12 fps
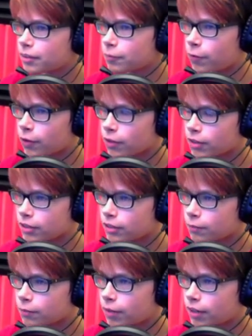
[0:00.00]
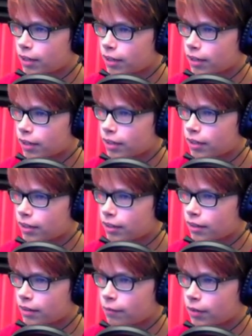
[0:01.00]
Very, nice. very,
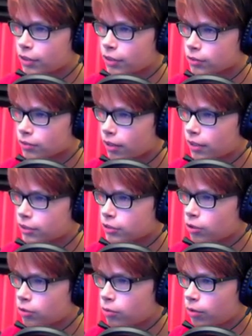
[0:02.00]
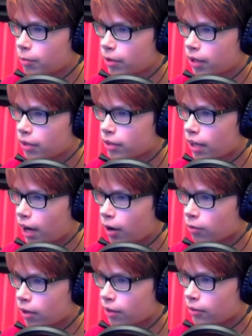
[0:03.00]
cool, very short range. Oh, and we got the
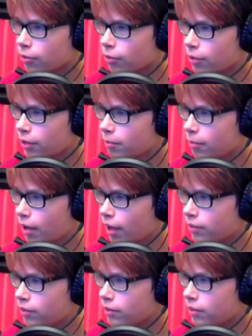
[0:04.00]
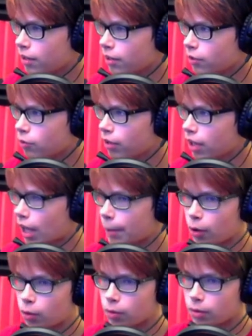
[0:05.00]
Outrider theme and uh, Kuda
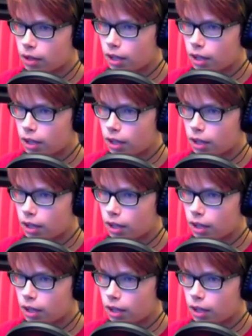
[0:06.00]
camo.